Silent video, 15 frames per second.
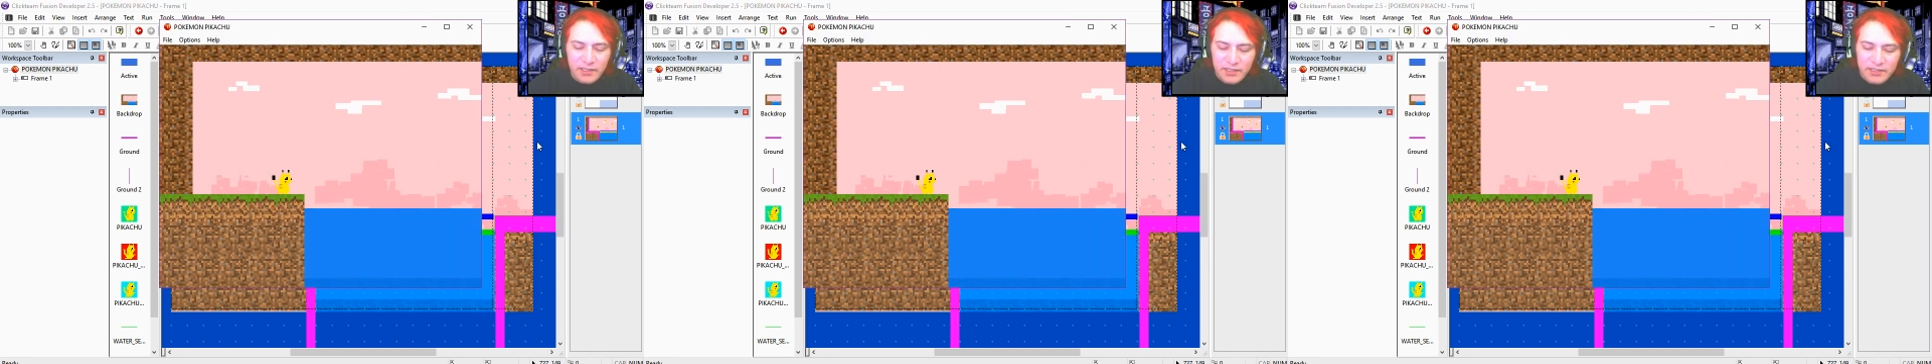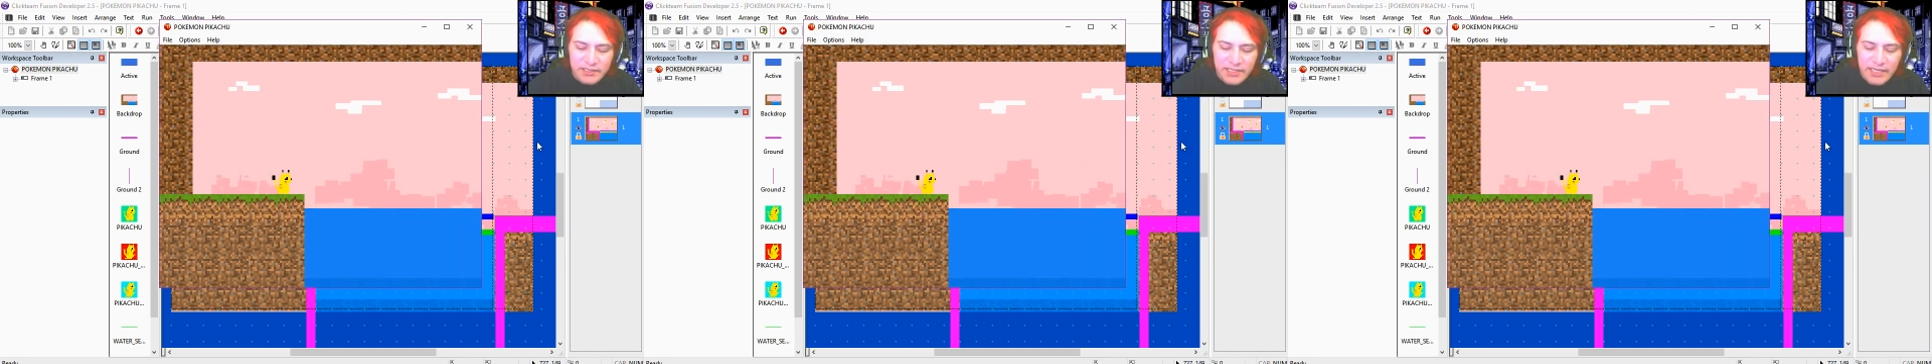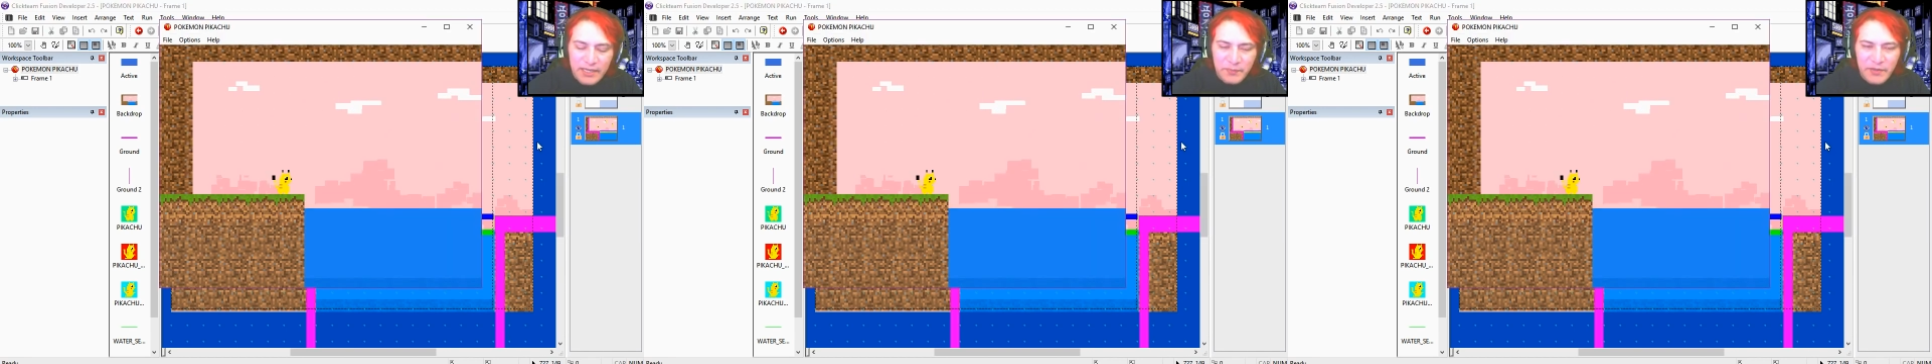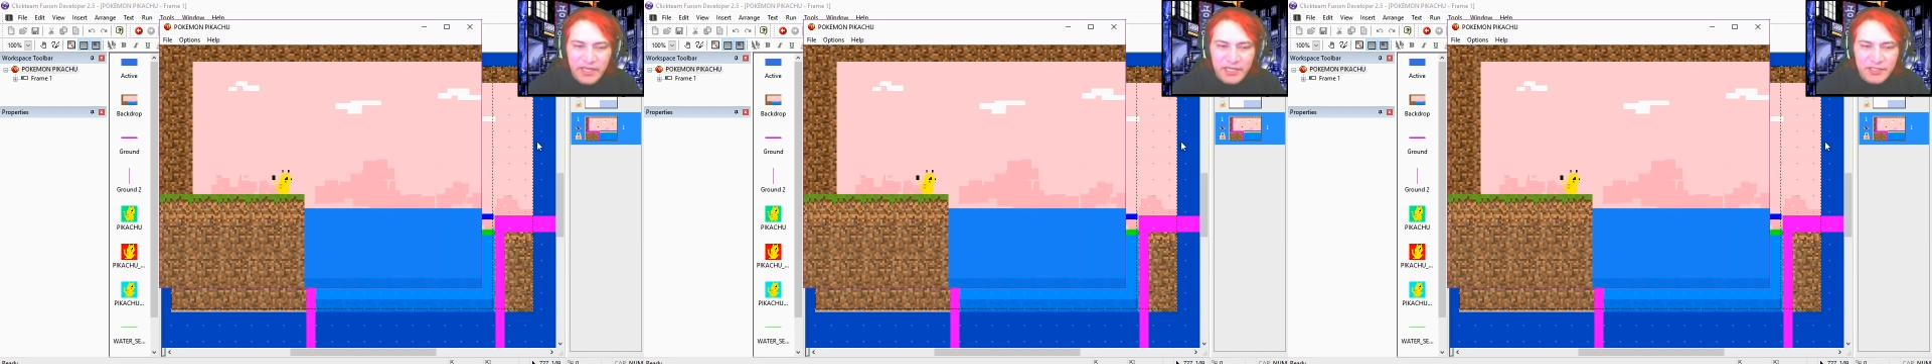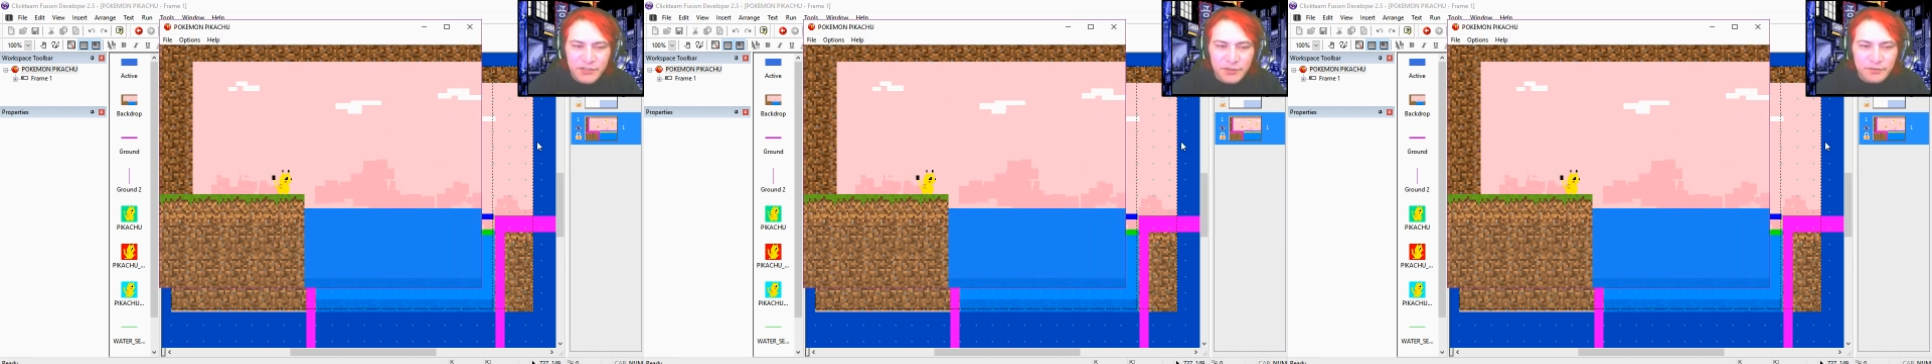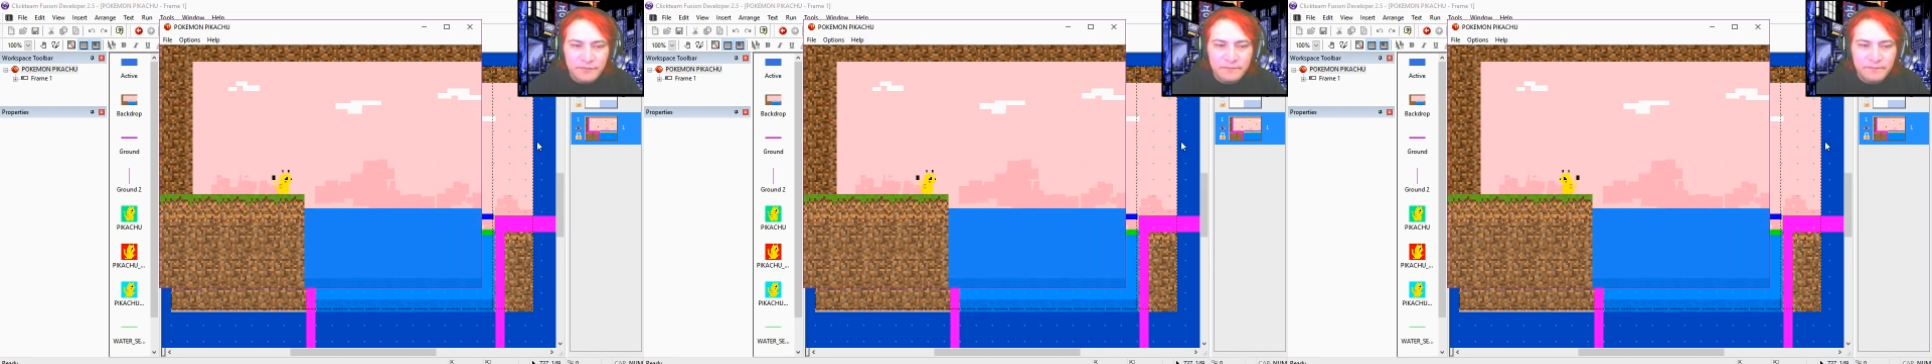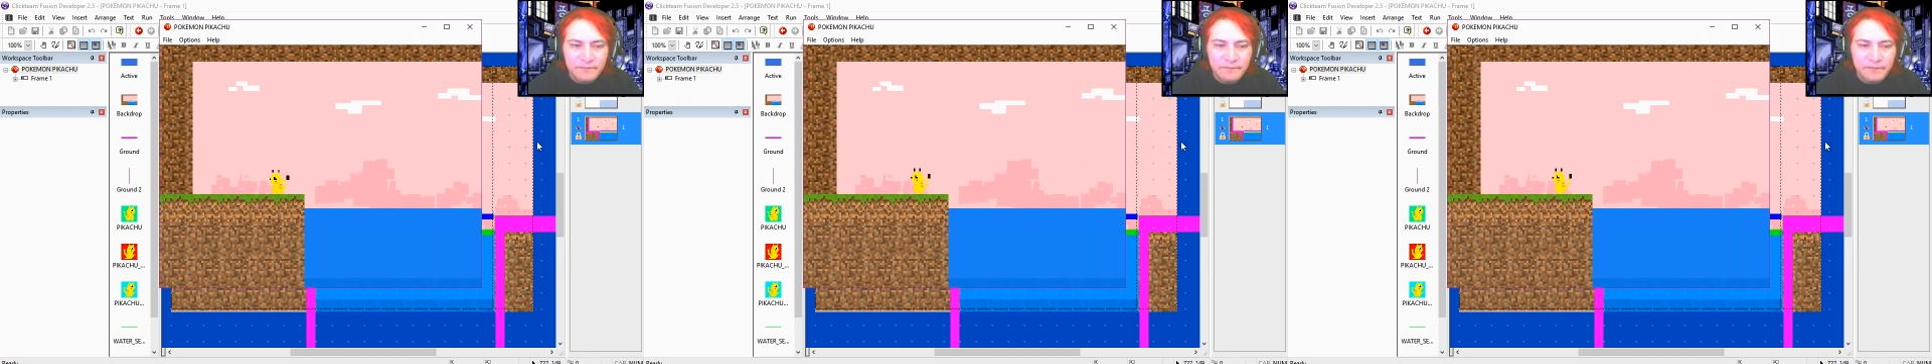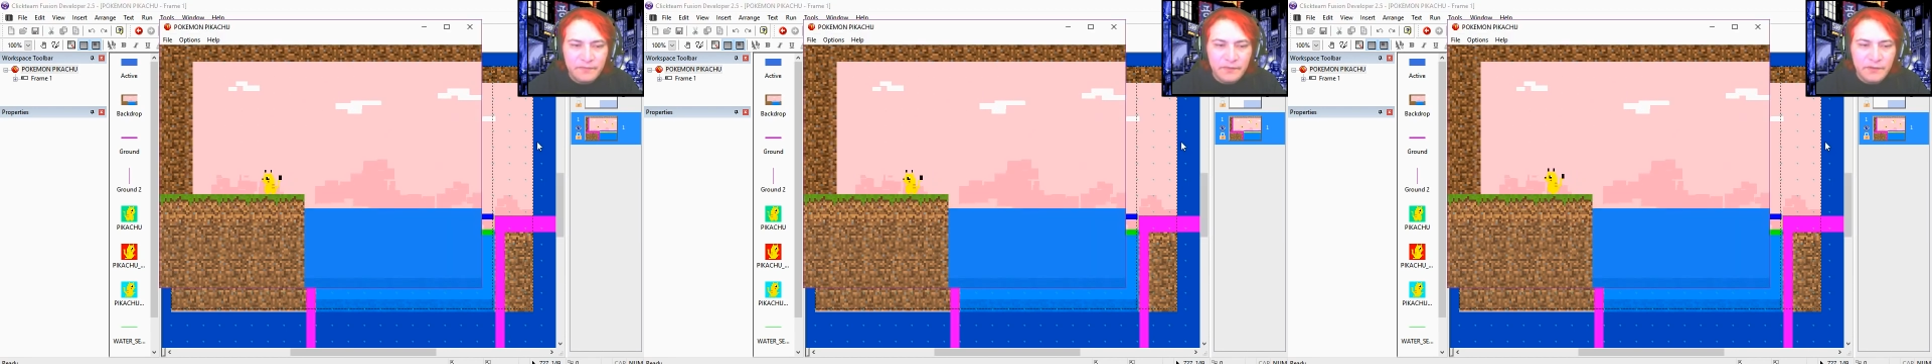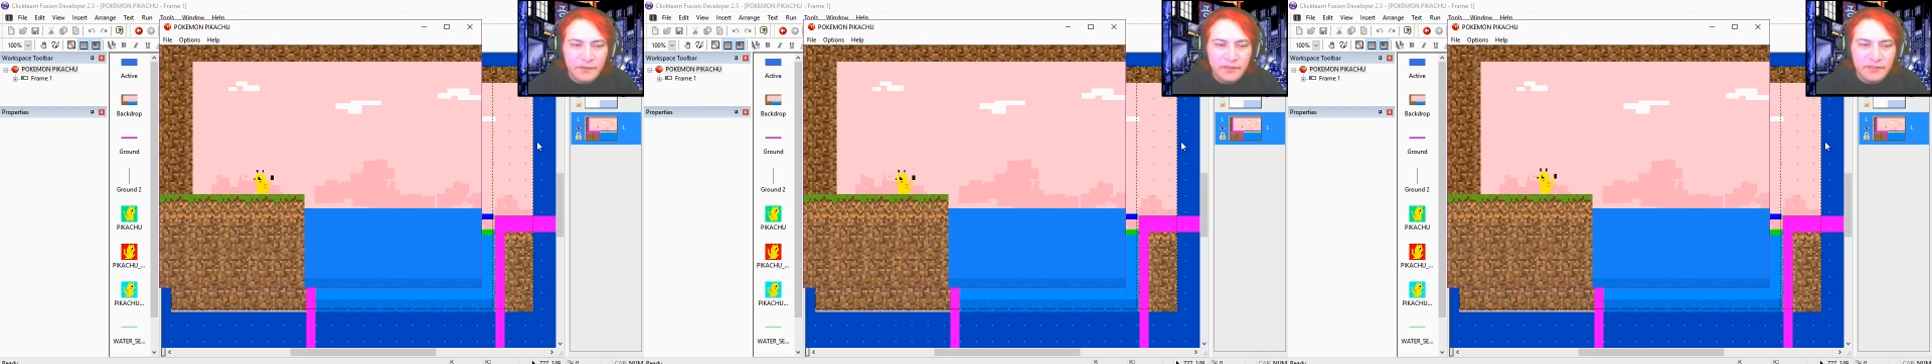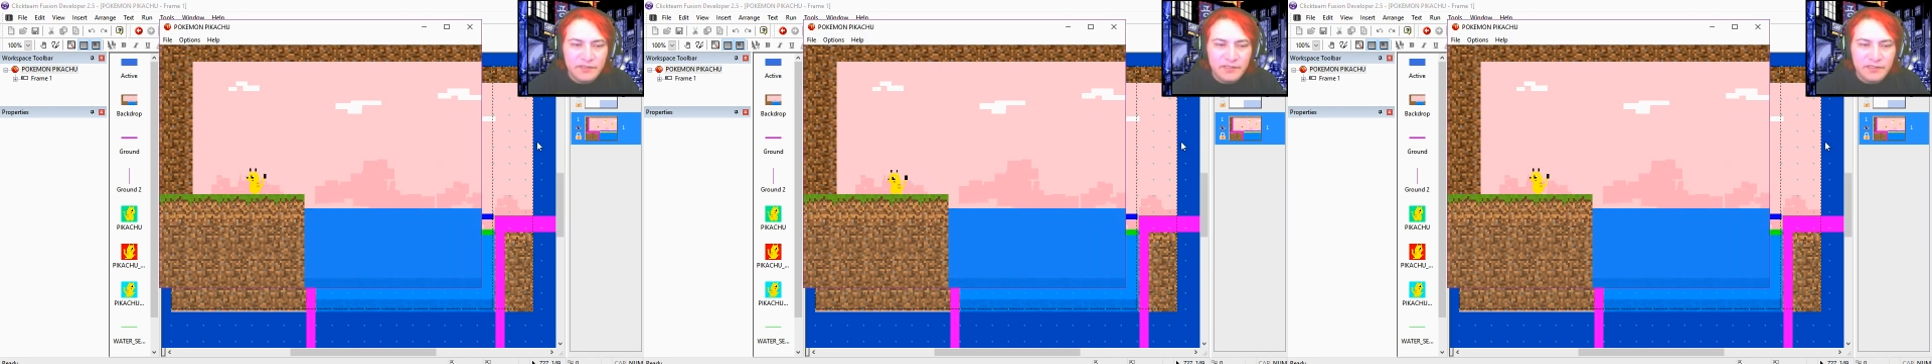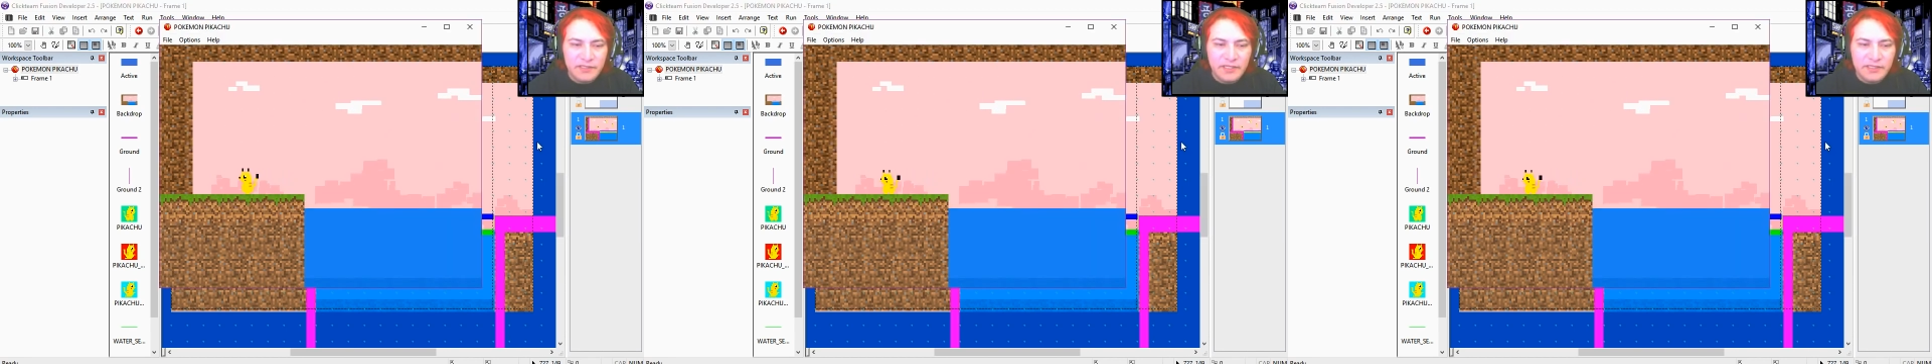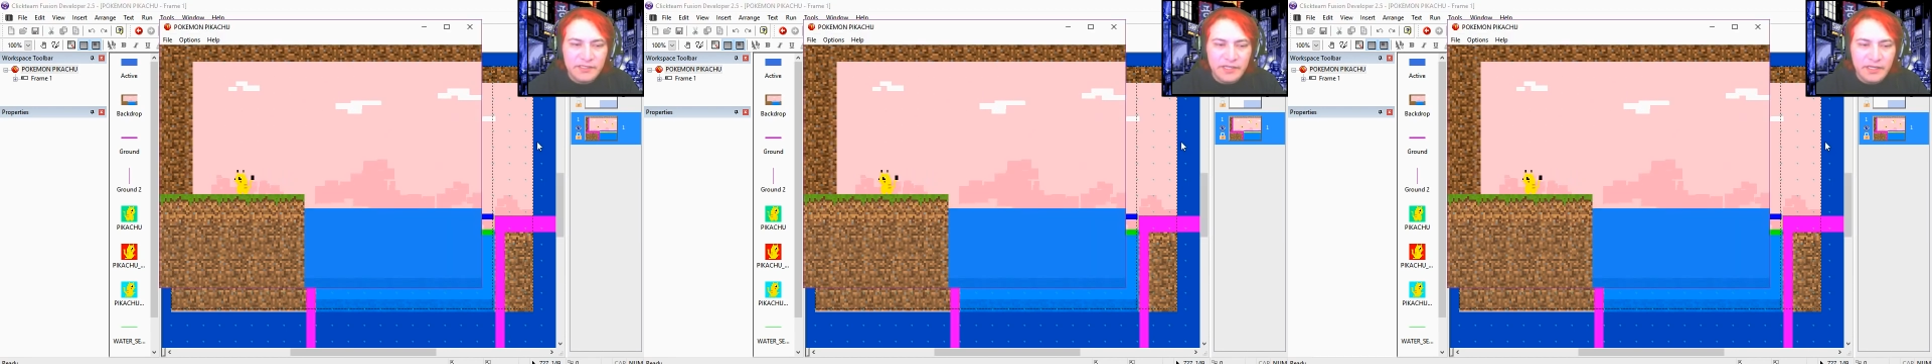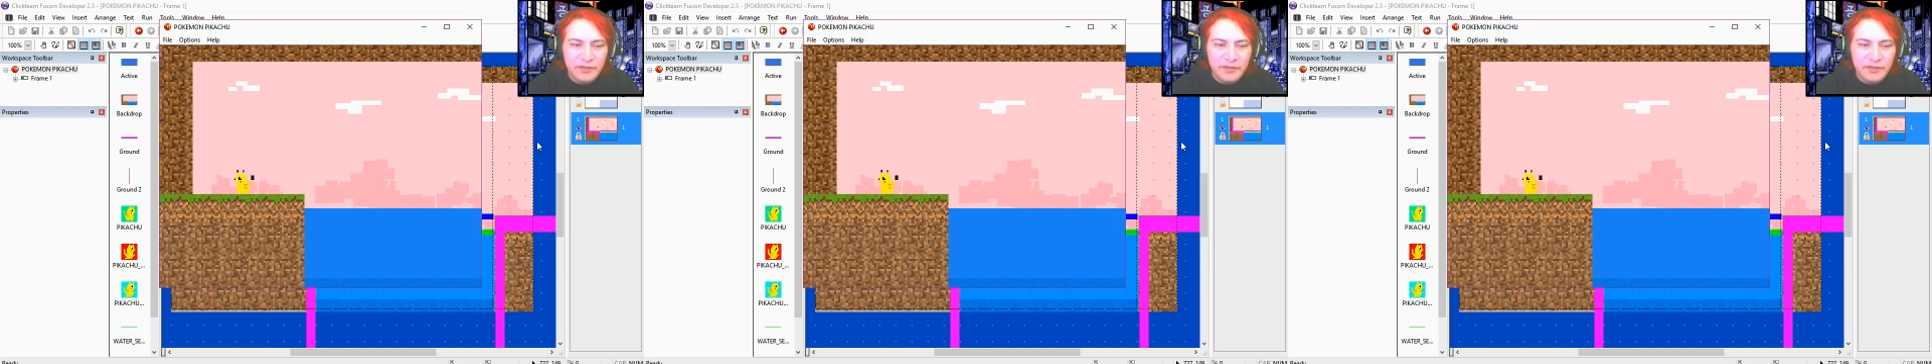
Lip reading: Here is Le Pikachu. You can see that